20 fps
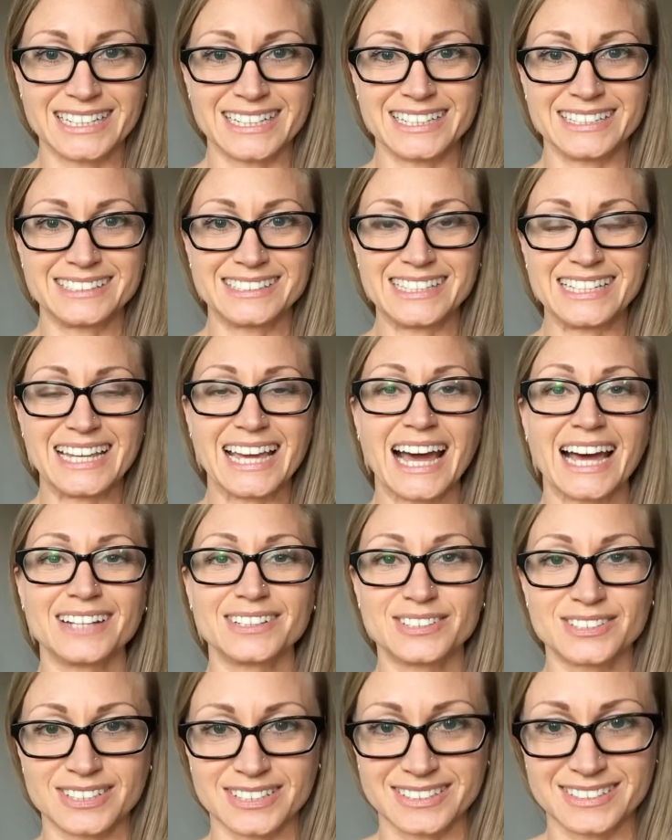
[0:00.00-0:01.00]
It is the
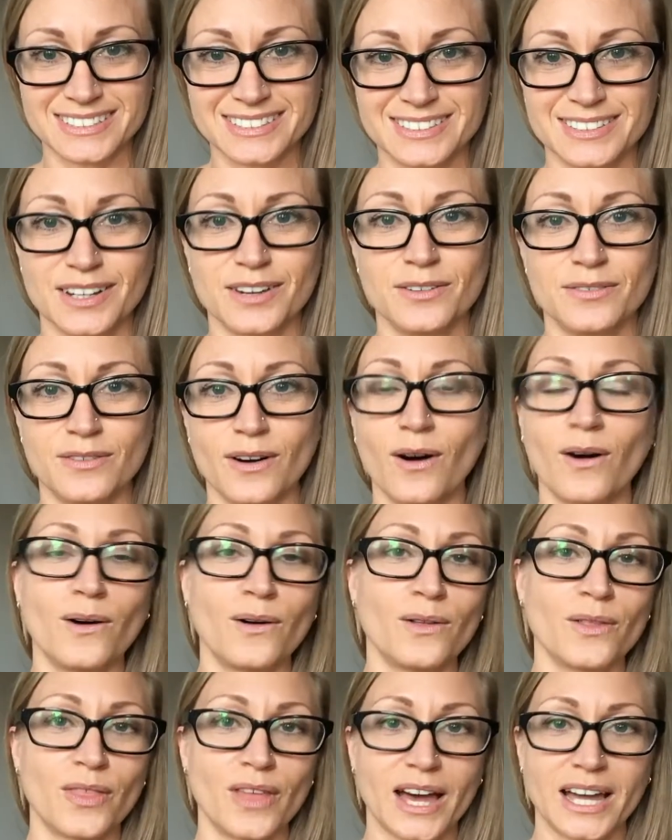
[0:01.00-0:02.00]
essence of
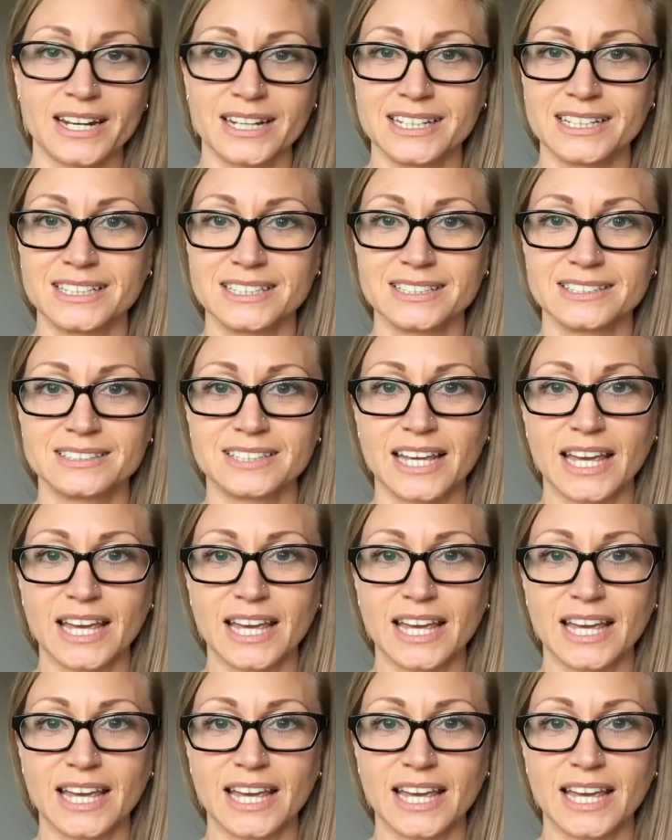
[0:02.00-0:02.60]
all that is.